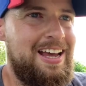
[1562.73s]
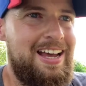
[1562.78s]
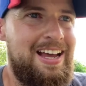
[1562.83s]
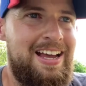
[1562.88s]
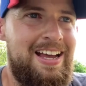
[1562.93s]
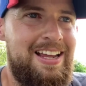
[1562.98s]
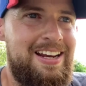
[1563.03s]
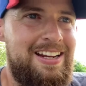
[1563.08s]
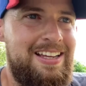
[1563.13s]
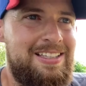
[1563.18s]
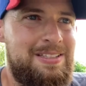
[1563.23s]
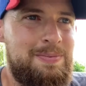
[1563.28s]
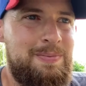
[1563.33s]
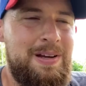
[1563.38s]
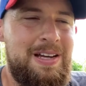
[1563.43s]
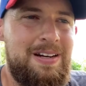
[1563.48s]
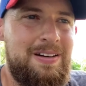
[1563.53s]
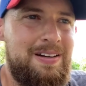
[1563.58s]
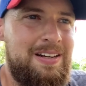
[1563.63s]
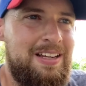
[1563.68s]
And it's
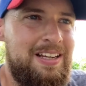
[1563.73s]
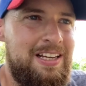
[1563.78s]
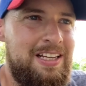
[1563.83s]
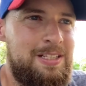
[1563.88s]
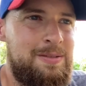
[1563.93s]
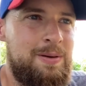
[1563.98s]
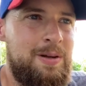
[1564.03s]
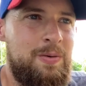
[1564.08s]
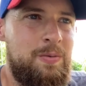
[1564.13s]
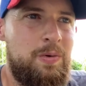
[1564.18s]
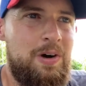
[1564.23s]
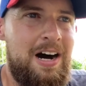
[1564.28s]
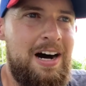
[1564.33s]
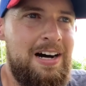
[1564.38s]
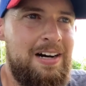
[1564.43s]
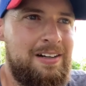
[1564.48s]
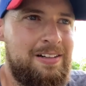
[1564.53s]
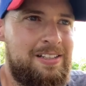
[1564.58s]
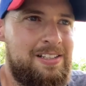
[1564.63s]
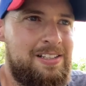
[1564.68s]
been
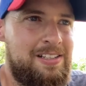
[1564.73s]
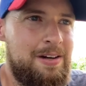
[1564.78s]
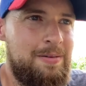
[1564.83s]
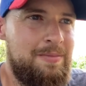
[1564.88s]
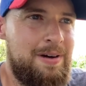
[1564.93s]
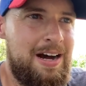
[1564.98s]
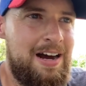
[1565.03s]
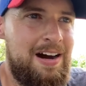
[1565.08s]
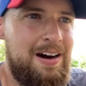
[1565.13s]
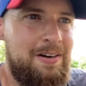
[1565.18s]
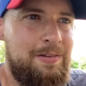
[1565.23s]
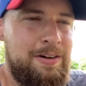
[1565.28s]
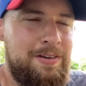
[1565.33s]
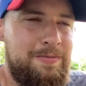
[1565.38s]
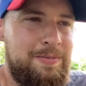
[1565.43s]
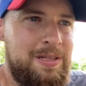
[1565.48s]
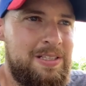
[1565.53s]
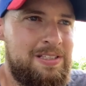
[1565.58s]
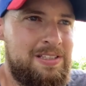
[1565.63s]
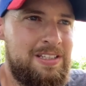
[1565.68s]
wild. Somehow we've
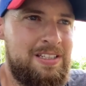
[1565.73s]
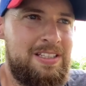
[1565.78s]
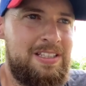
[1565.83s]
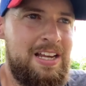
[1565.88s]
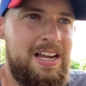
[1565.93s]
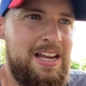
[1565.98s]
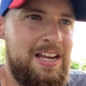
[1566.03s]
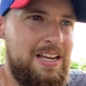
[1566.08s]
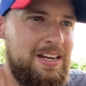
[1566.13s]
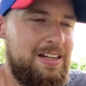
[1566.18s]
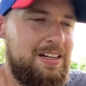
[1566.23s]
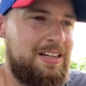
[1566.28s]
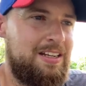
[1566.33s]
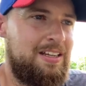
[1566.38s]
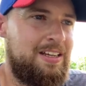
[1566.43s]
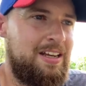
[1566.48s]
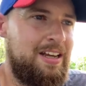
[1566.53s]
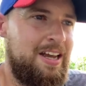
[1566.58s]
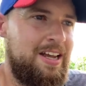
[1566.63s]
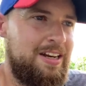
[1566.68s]
been sustained.
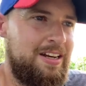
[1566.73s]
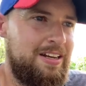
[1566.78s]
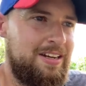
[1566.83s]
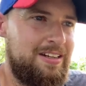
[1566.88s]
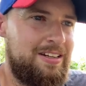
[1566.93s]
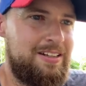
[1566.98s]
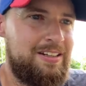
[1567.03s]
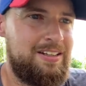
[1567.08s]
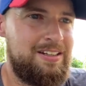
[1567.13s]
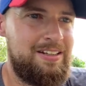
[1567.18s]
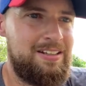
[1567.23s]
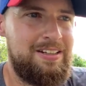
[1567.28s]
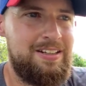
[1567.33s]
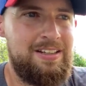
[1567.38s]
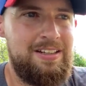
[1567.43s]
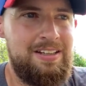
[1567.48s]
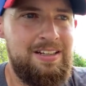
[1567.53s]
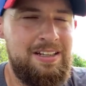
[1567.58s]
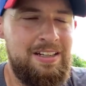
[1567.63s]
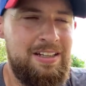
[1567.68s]
And
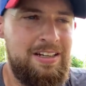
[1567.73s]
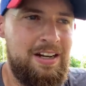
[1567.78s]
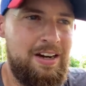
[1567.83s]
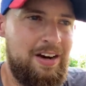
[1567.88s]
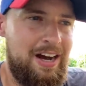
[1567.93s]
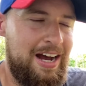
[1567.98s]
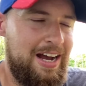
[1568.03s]
you know,